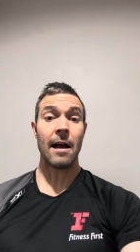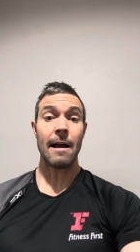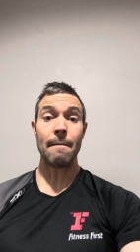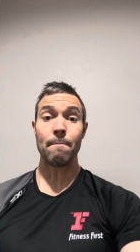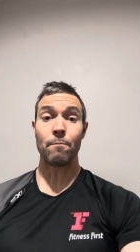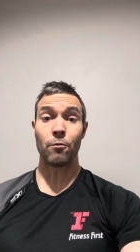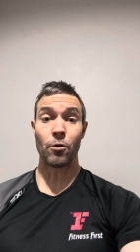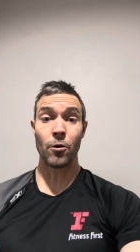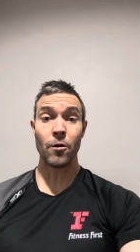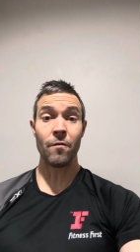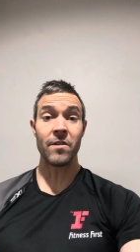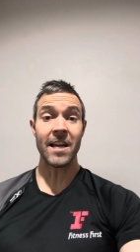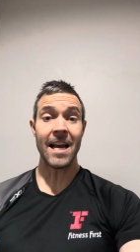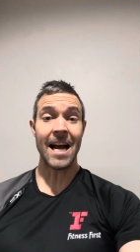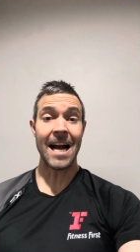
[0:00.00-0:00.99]
improve
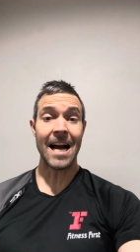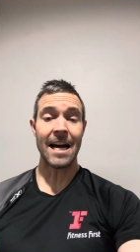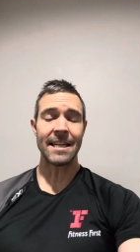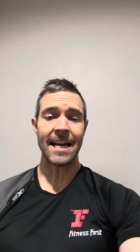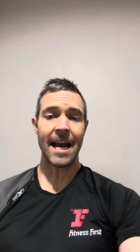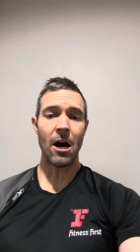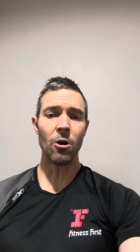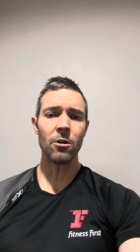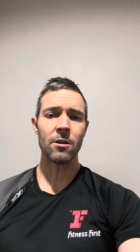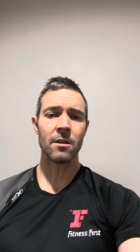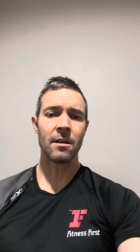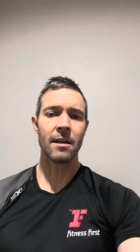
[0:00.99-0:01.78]
their heart health.